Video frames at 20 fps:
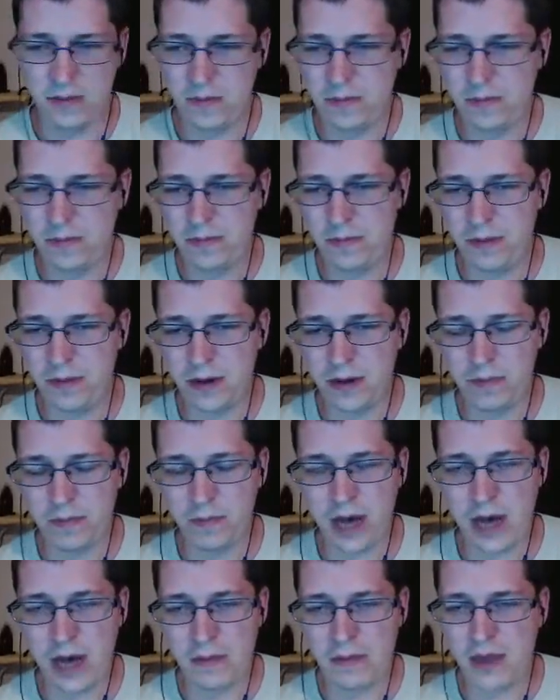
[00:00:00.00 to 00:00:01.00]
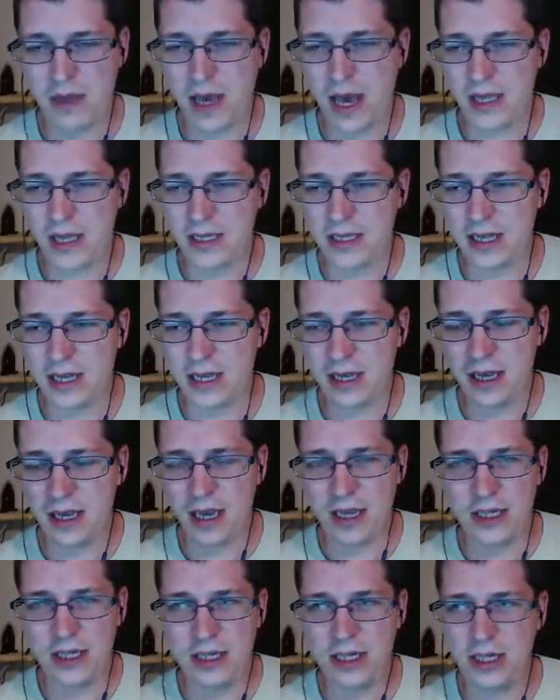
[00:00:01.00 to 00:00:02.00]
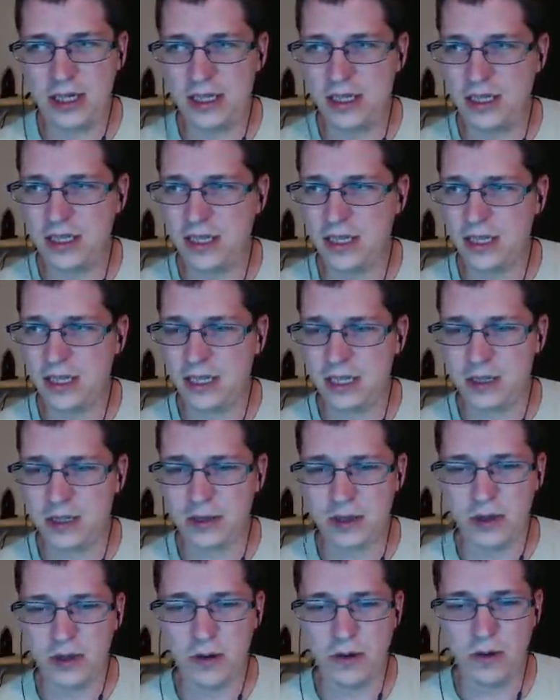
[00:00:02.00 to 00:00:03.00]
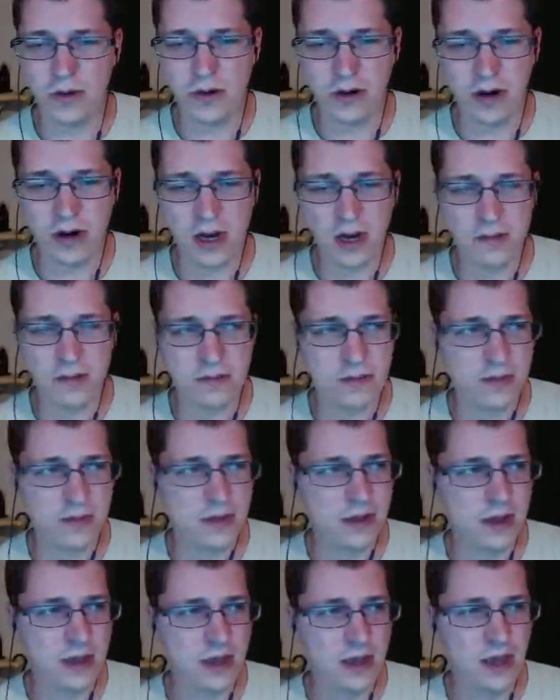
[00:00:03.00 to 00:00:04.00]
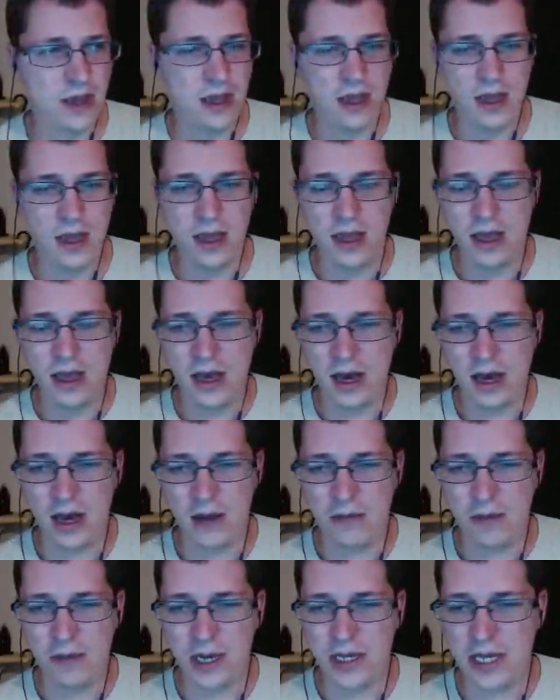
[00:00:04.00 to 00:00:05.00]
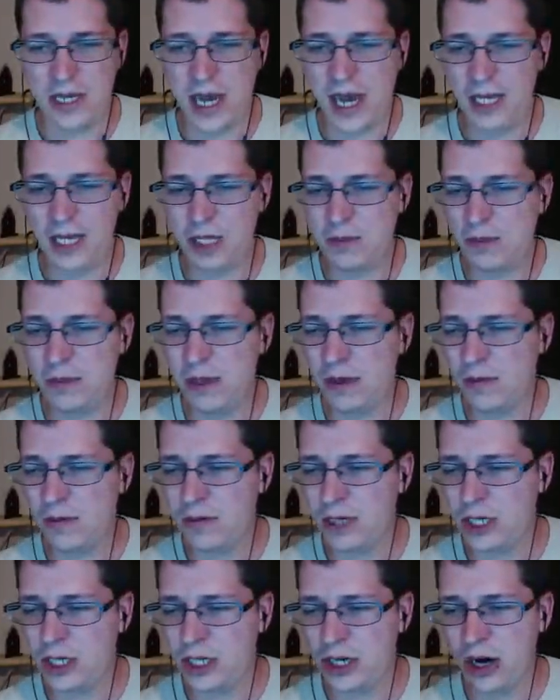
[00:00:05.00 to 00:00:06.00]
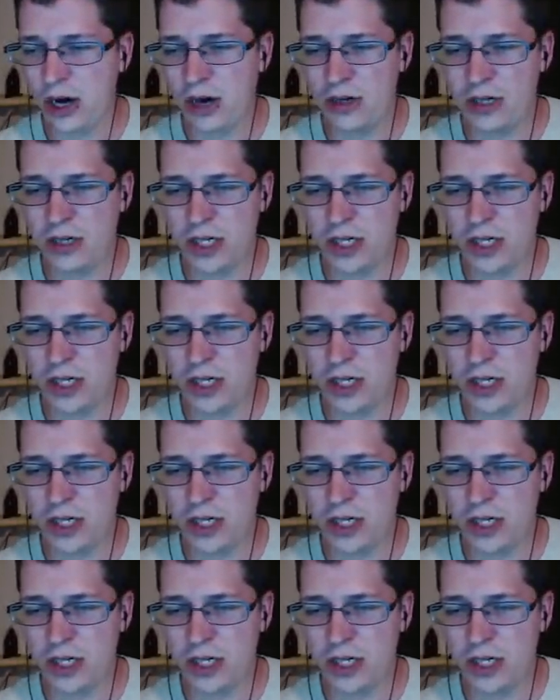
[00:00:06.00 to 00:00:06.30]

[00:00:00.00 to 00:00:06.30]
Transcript: We can pop cats out of cages, gets the score up. My dash meter recharges